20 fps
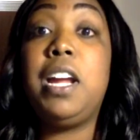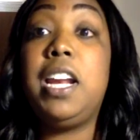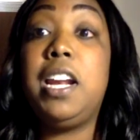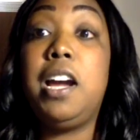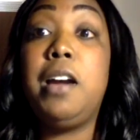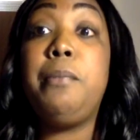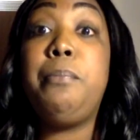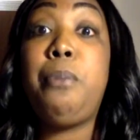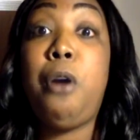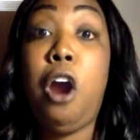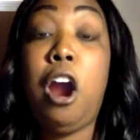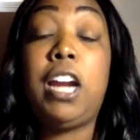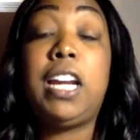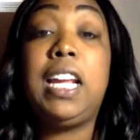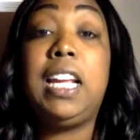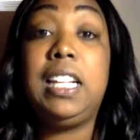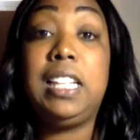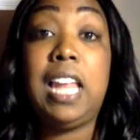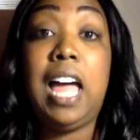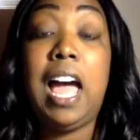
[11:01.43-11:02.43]
in a
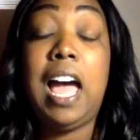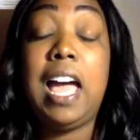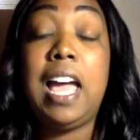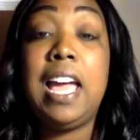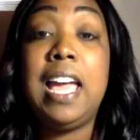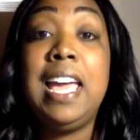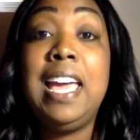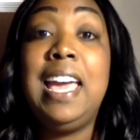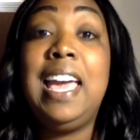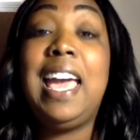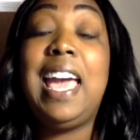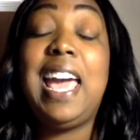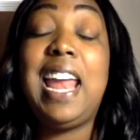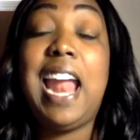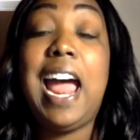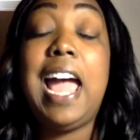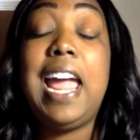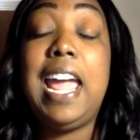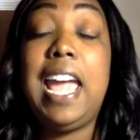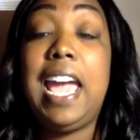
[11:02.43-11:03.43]
parking lot, and
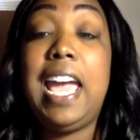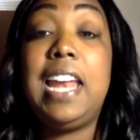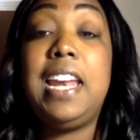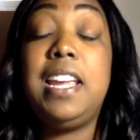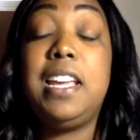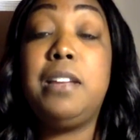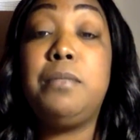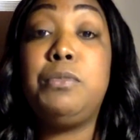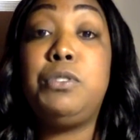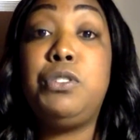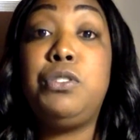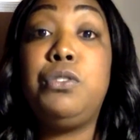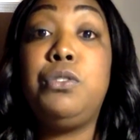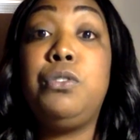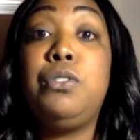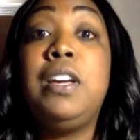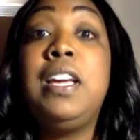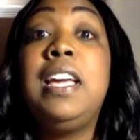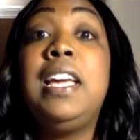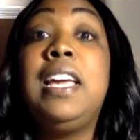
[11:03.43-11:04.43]
I had him
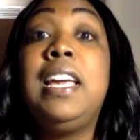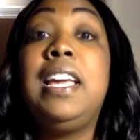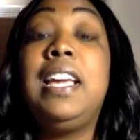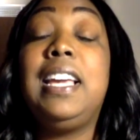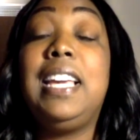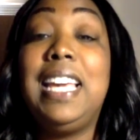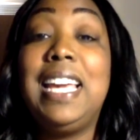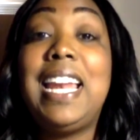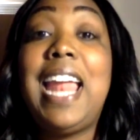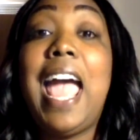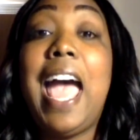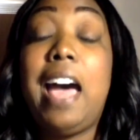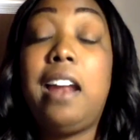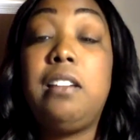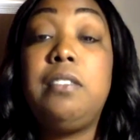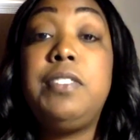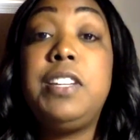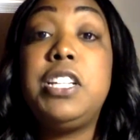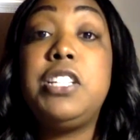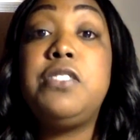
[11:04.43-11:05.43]
to get out
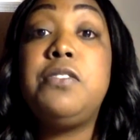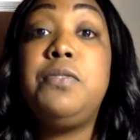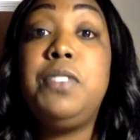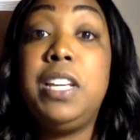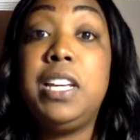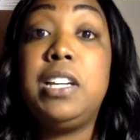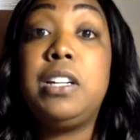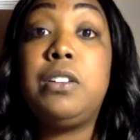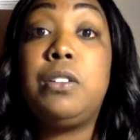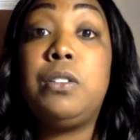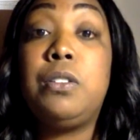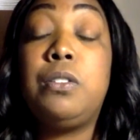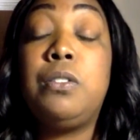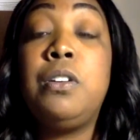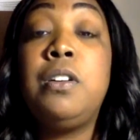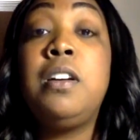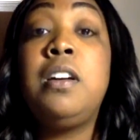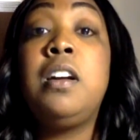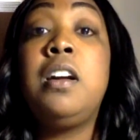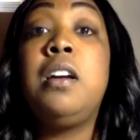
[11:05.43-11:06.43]
of his vehicle,
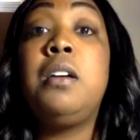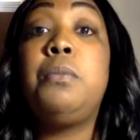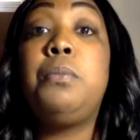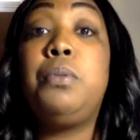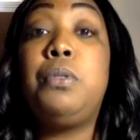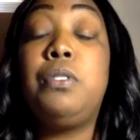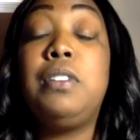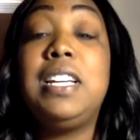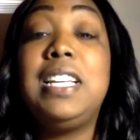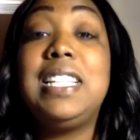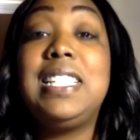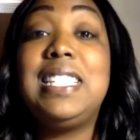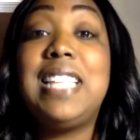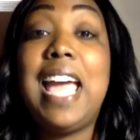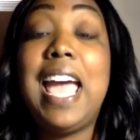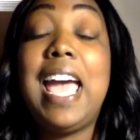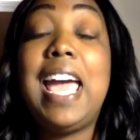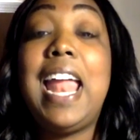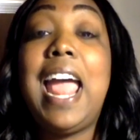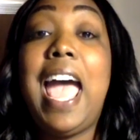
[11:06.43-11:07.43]
pull his
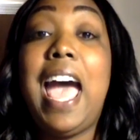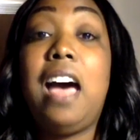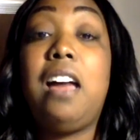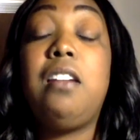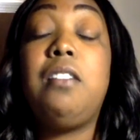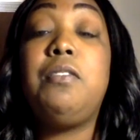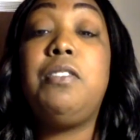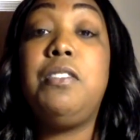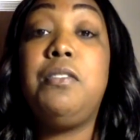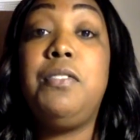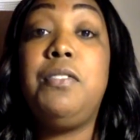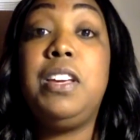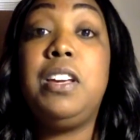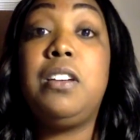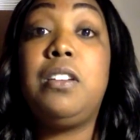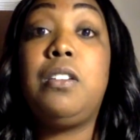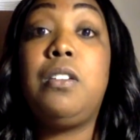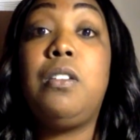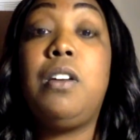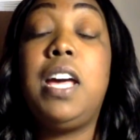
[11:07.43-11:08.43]
dad out of the
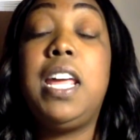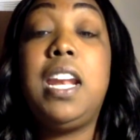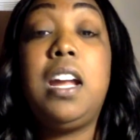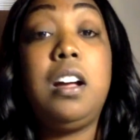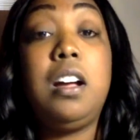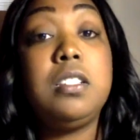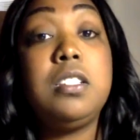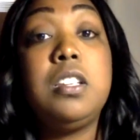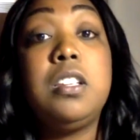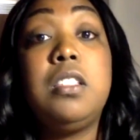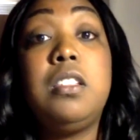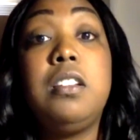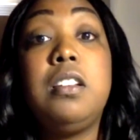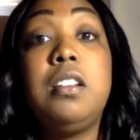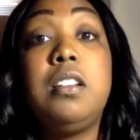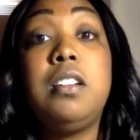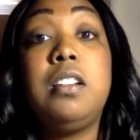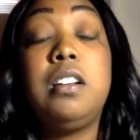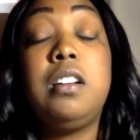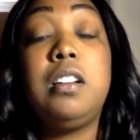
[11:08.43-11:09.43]
vehicle and onto
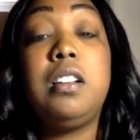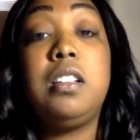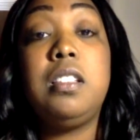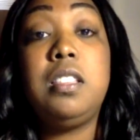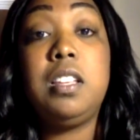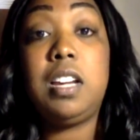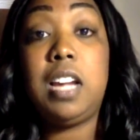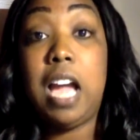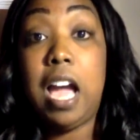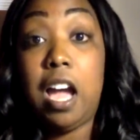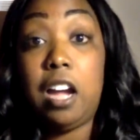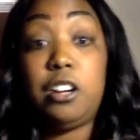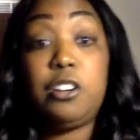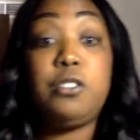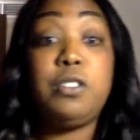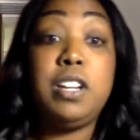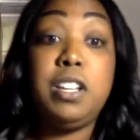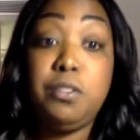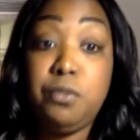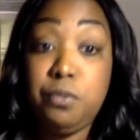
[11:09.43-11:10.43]
the
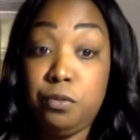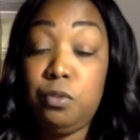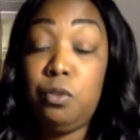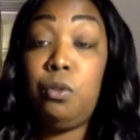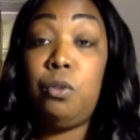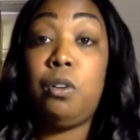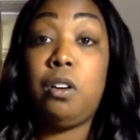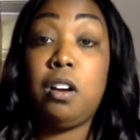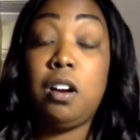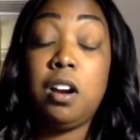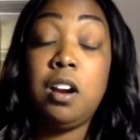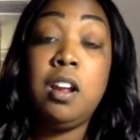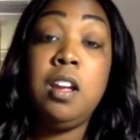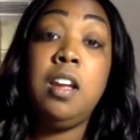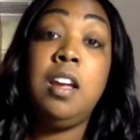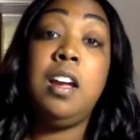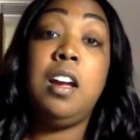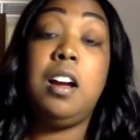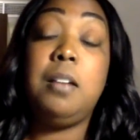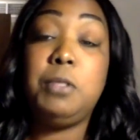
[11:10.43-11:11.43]
concrete floor
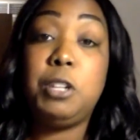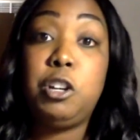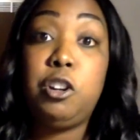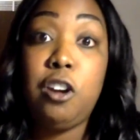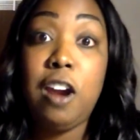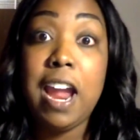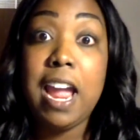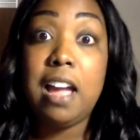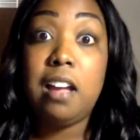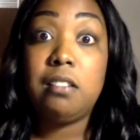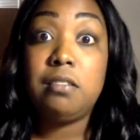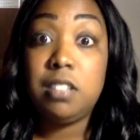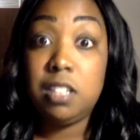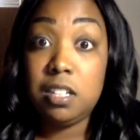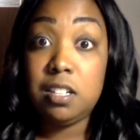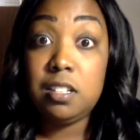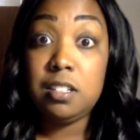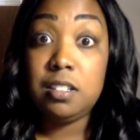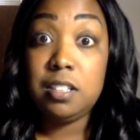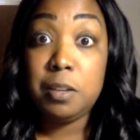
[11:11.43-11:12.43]
on the ground,
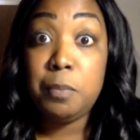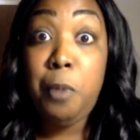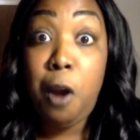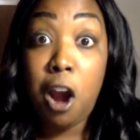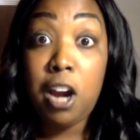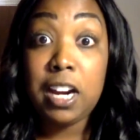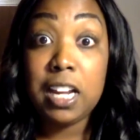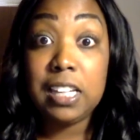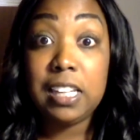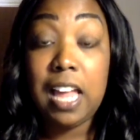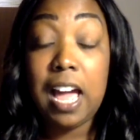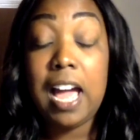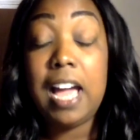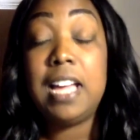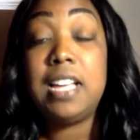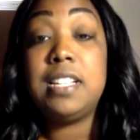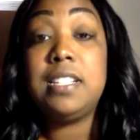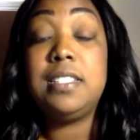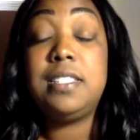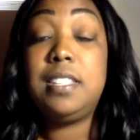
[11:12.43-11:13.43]
the parking lot,
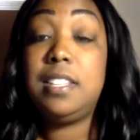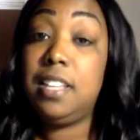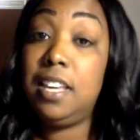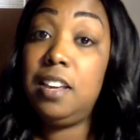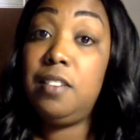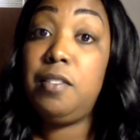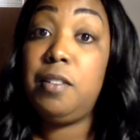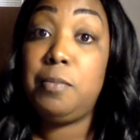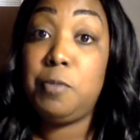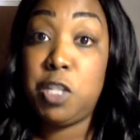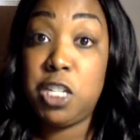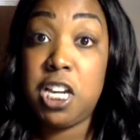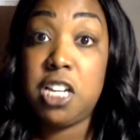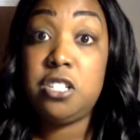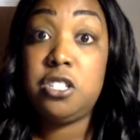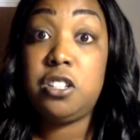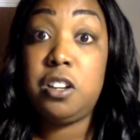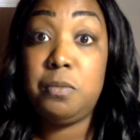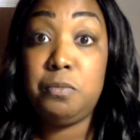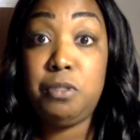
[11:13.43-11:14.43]
to give him
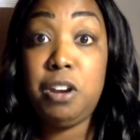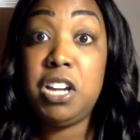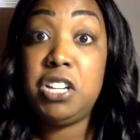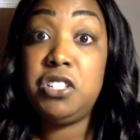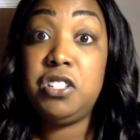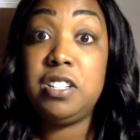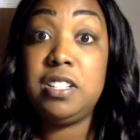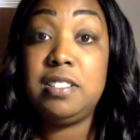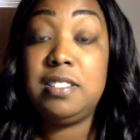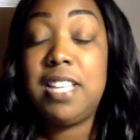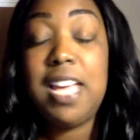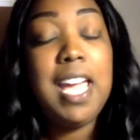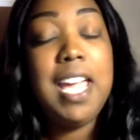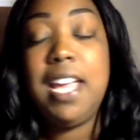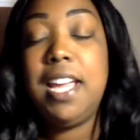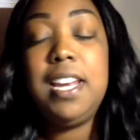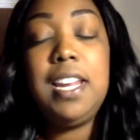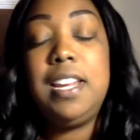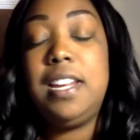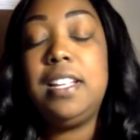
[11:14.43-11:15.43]
chest compressions, and
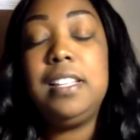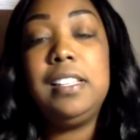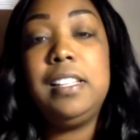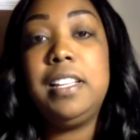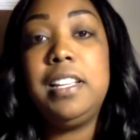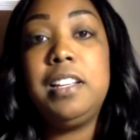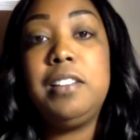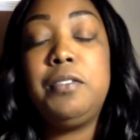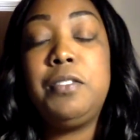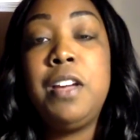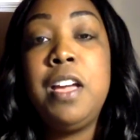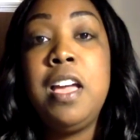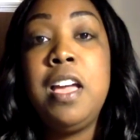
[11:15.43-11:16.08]
he didn't live.